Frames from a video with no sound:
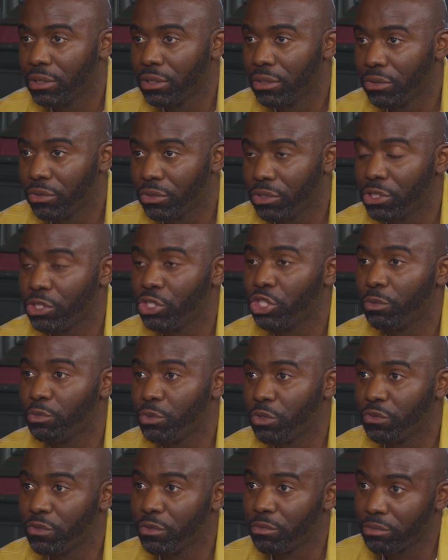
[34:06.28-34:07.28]
mm-hmm. because yeah. it
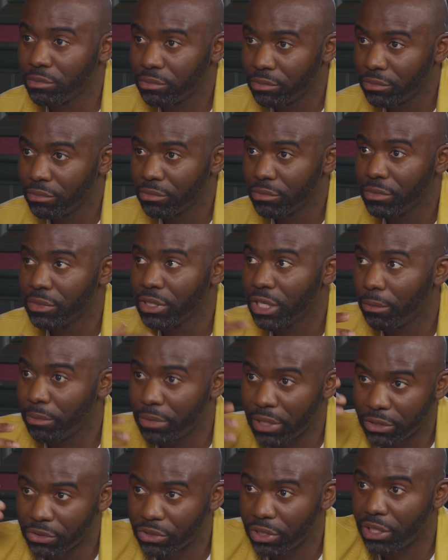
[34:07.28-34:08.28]
stopped you from
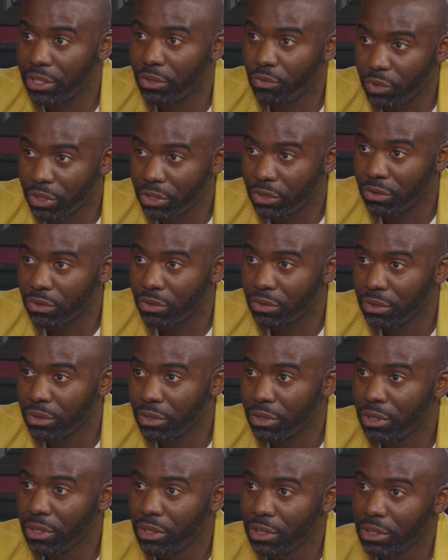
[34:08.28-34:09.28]
coming out mm-hmm. to hit the window.
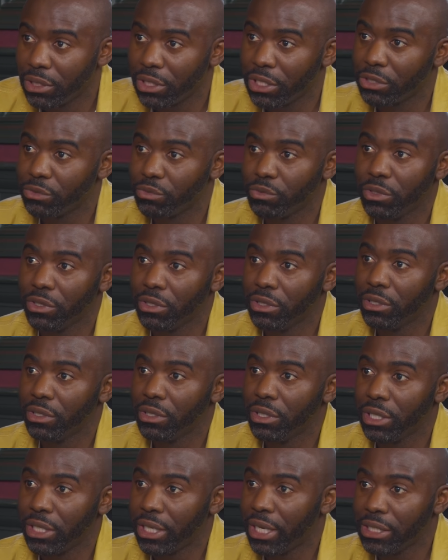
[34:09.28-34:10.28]
Yeah. That's what
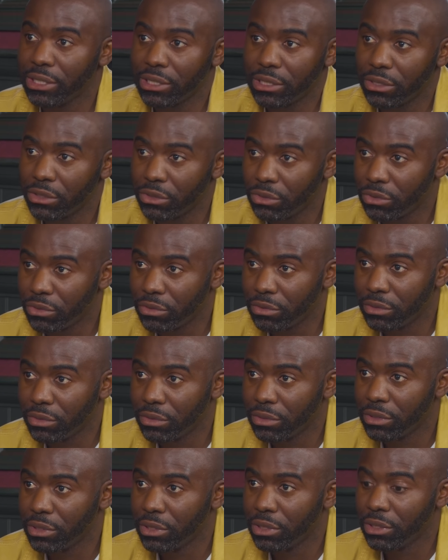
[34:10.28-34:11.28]
an I C D do.
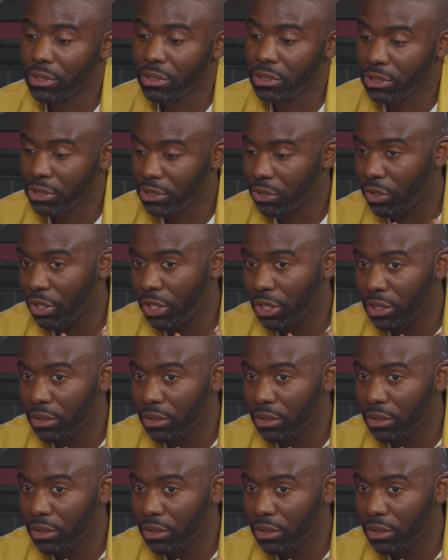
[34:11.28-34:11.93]
Wow. Yeah. So